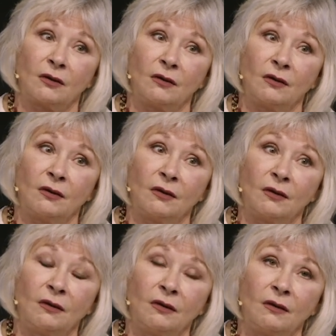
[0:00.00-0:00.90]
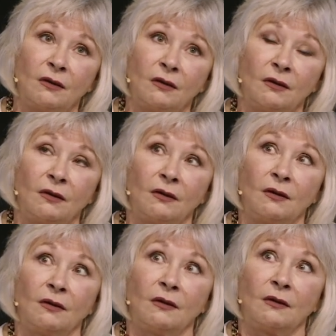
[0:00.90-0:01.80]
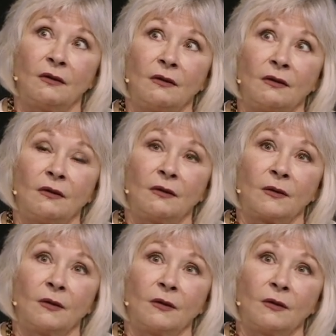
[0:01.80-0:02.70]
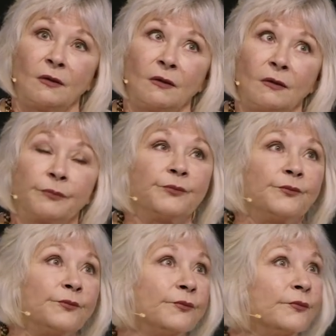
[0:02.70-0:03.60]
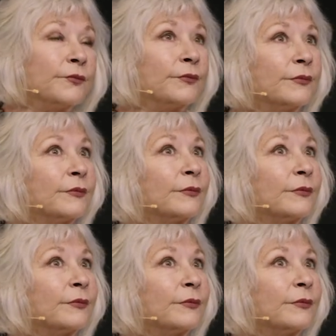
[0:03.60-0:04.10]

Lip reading: No one is speaking in this clip.